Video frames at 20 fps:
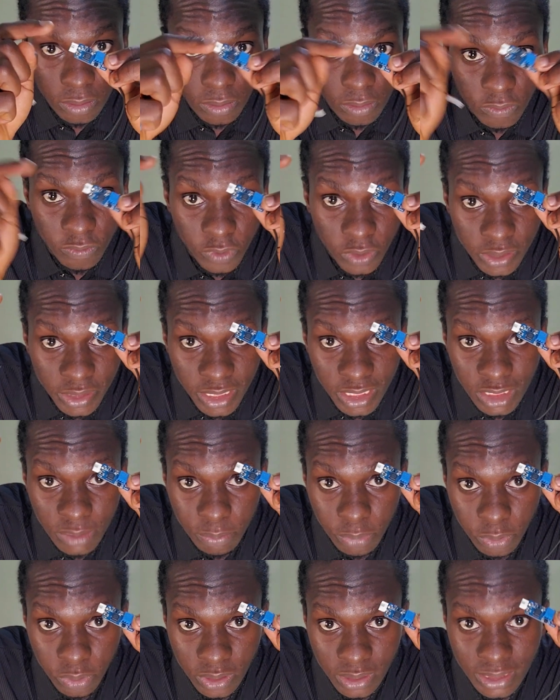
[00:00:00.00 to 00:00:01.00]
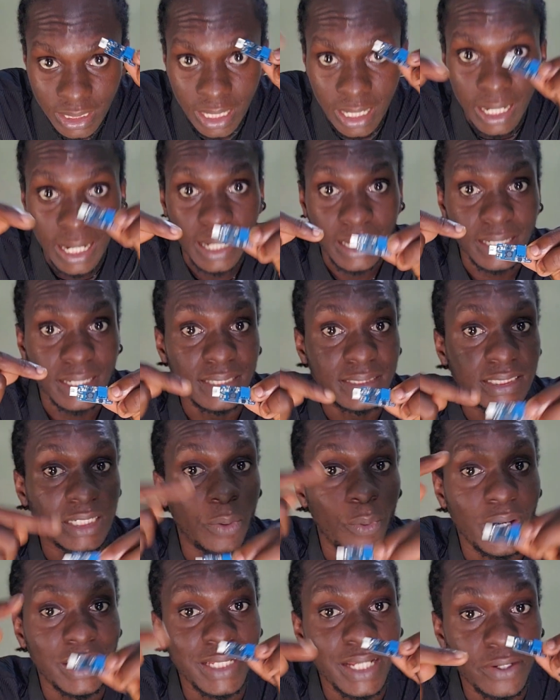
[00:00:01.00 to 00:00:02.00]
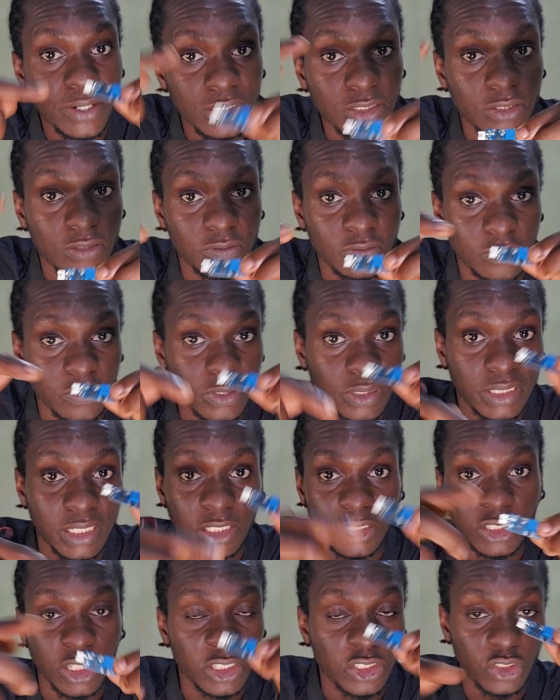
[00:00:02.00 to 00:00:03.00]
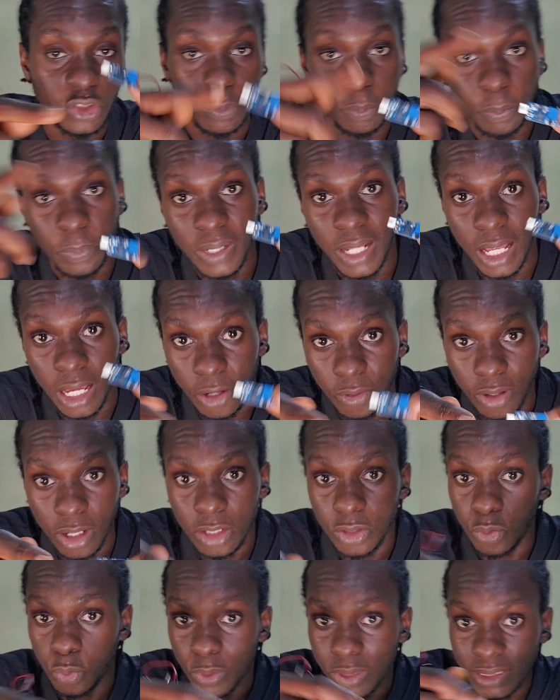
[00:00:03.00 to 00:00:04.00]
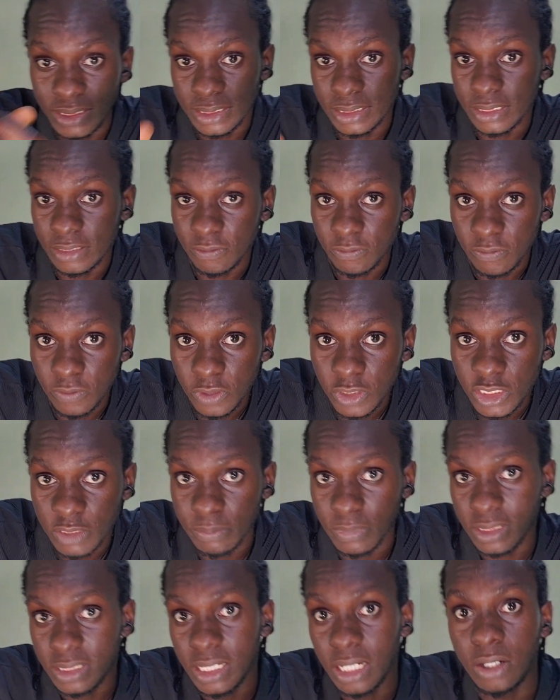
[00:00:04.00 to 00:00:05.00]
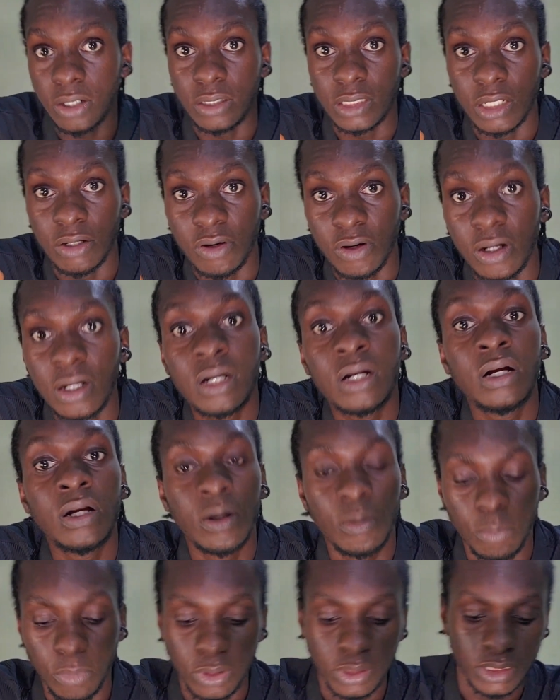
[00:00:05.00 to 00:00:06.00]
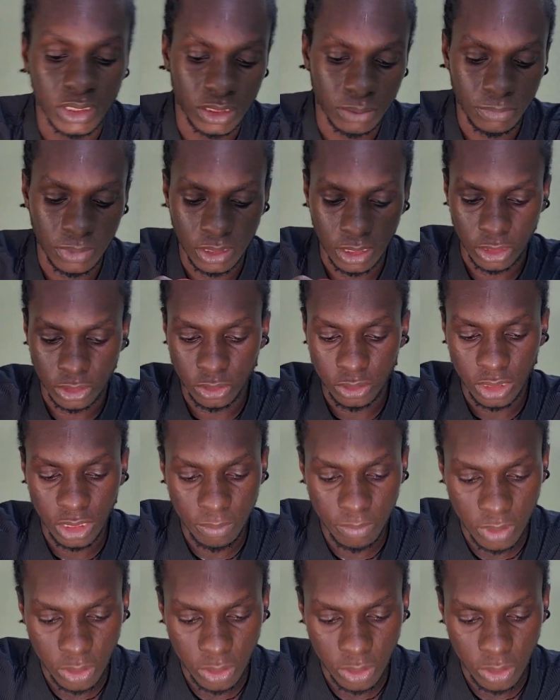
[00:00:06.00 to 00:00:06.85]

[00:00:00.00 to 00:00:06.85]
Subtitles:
voltage booster and get a wider range of voltage just to play around with the voltmeter on our multimeter. So let me